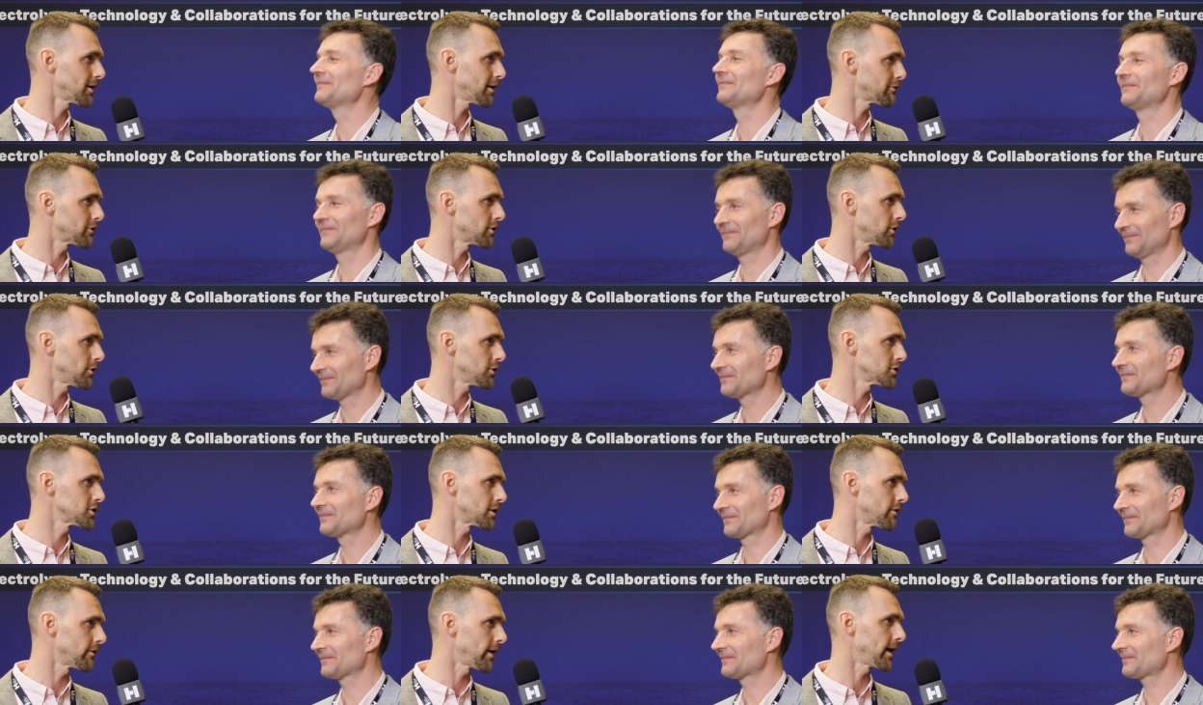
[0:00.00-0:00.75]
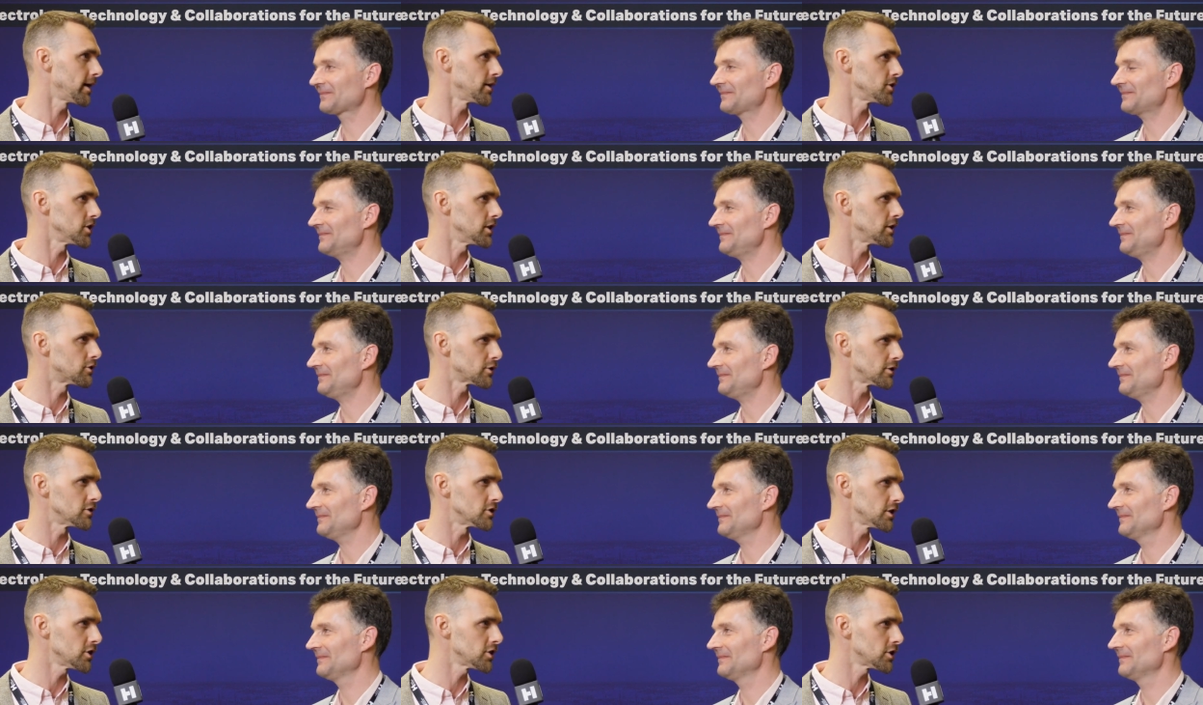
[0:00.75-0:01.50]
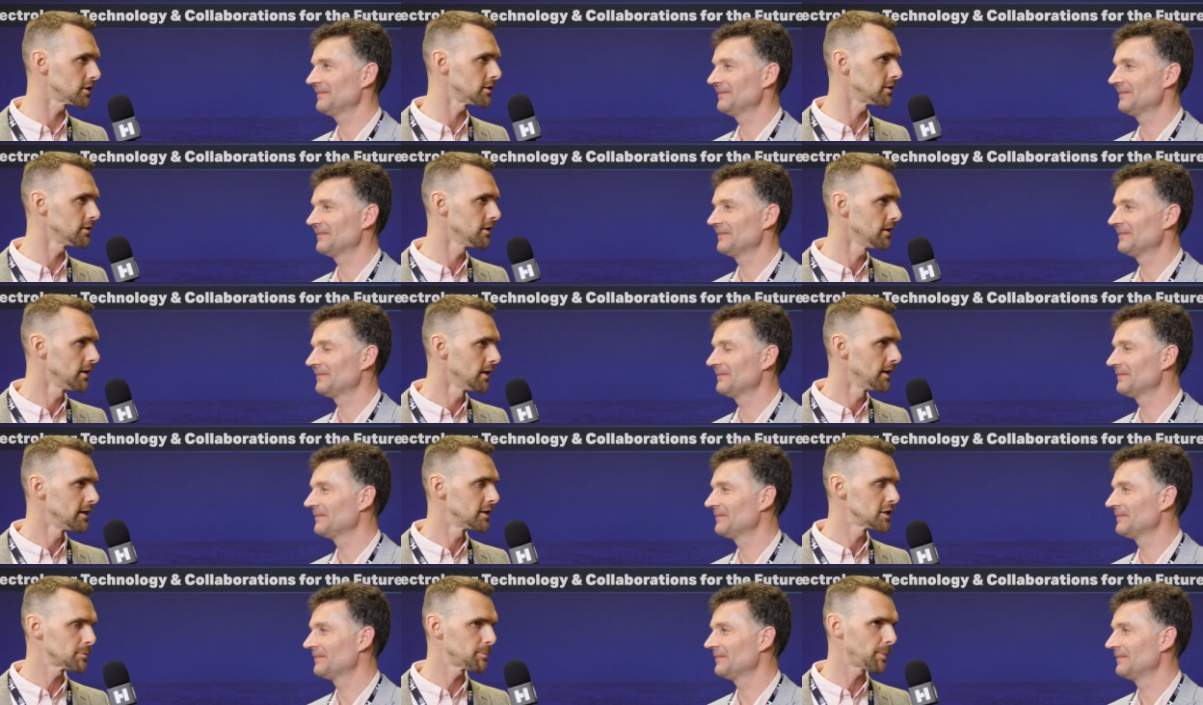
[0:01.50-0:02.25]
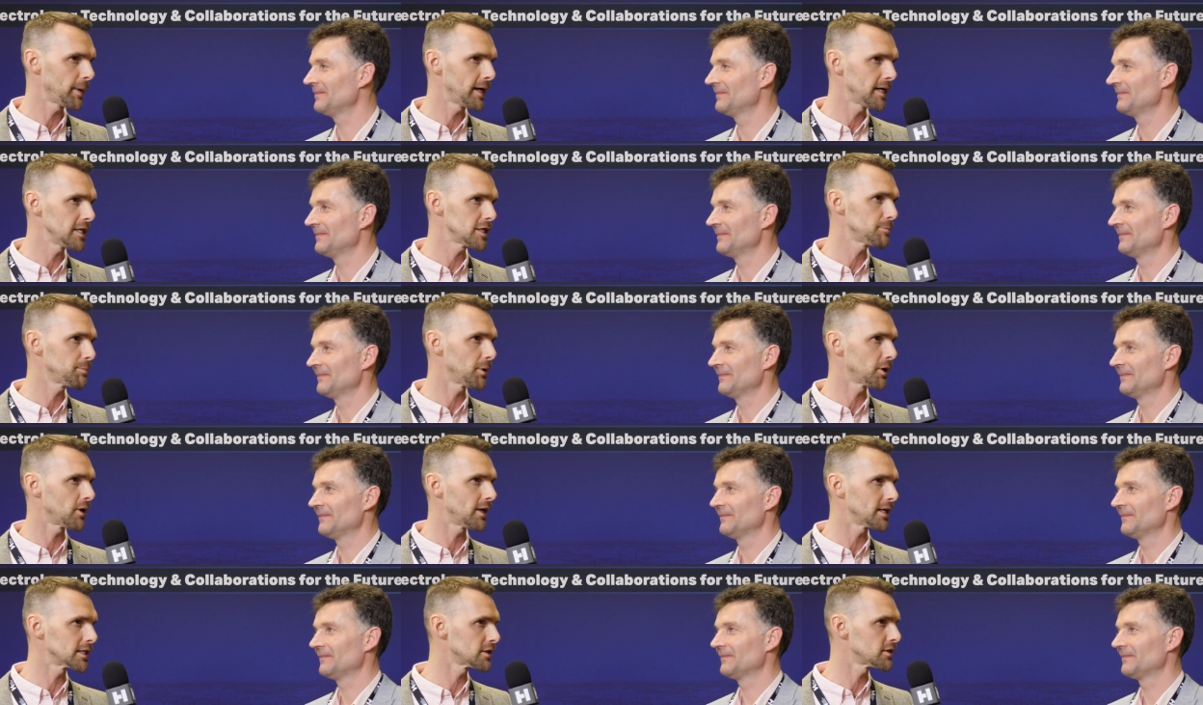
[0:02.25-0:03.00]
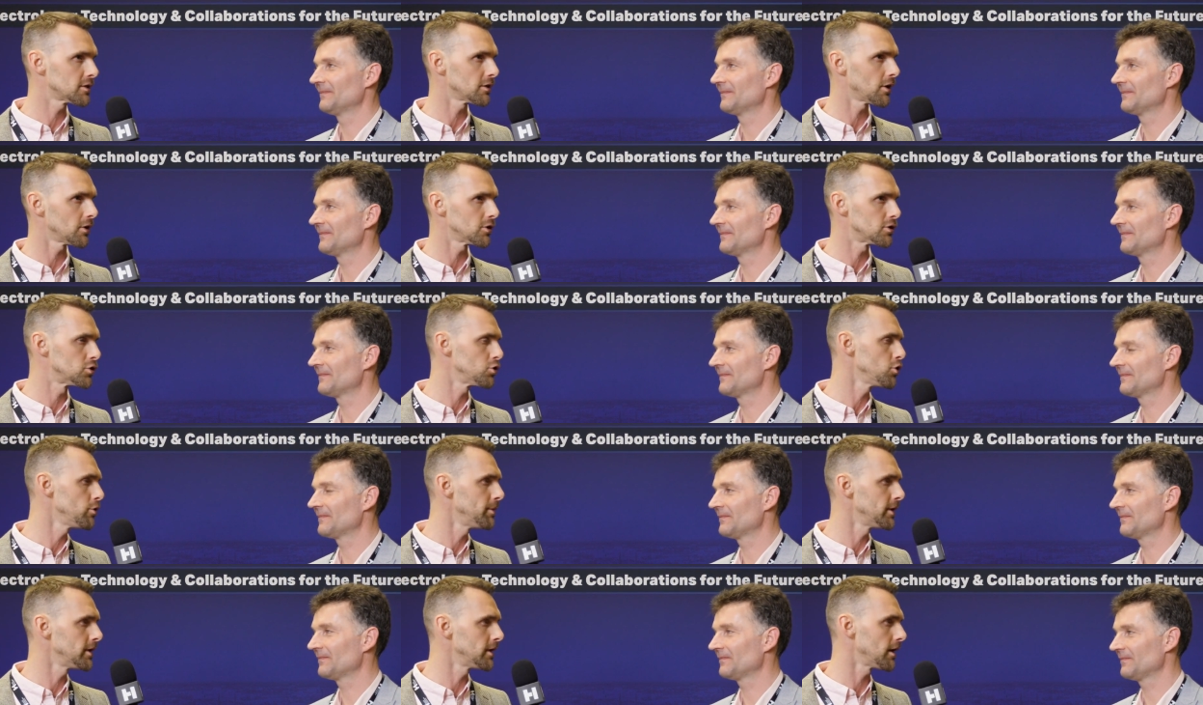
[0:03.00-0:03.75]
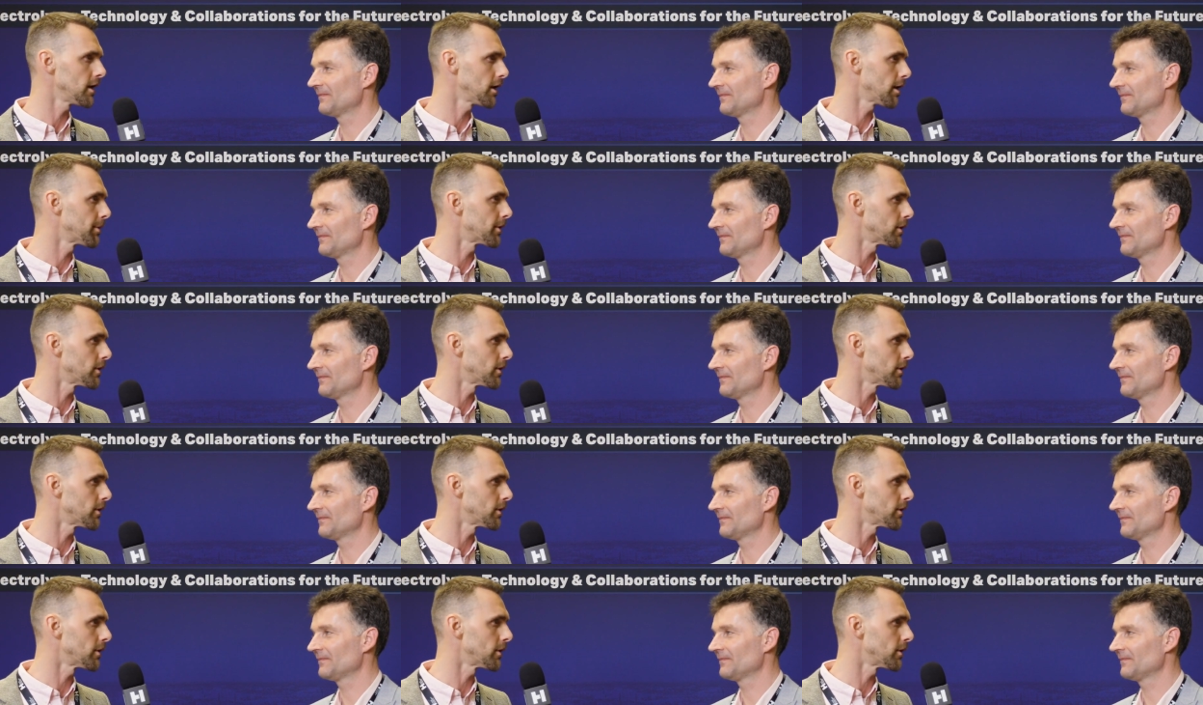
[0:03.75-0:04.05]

Speaker 1: cover the whole sort of energy transition space. But let's uh, zoom in a little